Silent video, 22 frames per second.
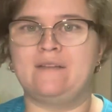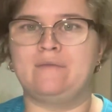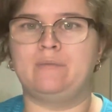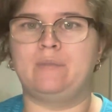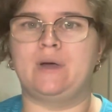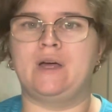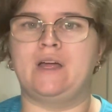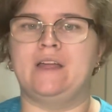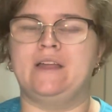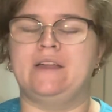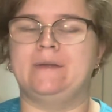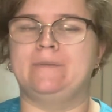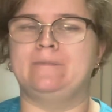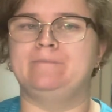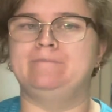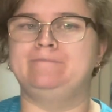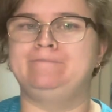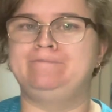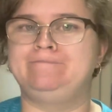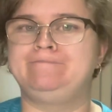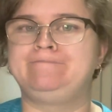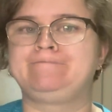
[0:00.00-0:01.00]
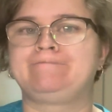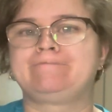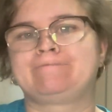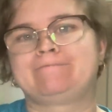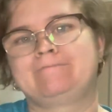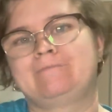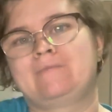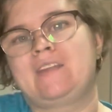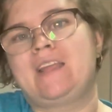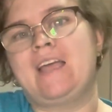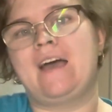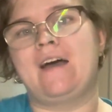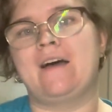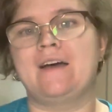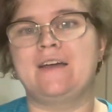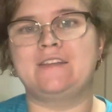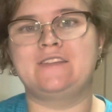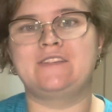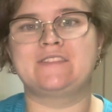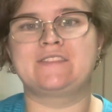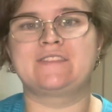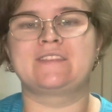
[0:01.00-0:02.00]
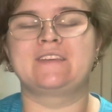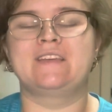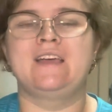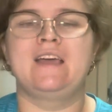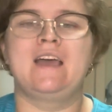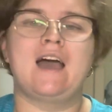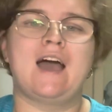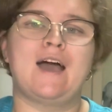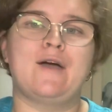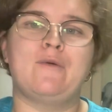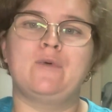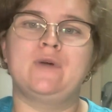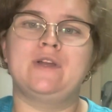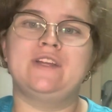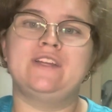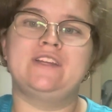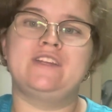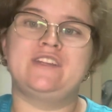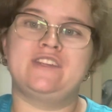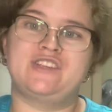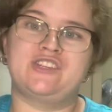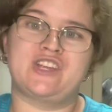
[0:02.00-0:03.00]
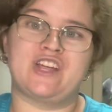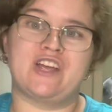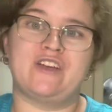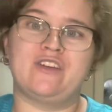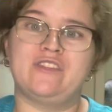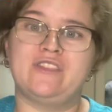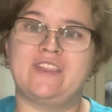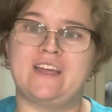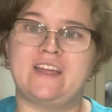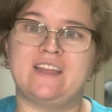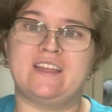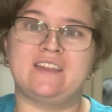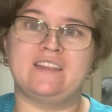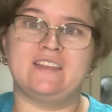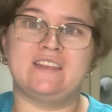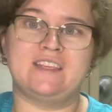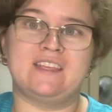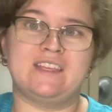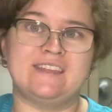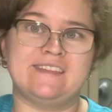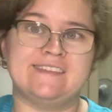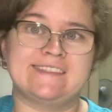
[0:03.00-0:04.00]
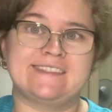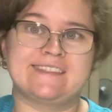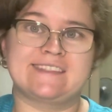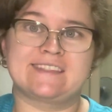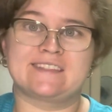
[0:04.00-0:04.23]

But yeah, I just I wanted to share that he's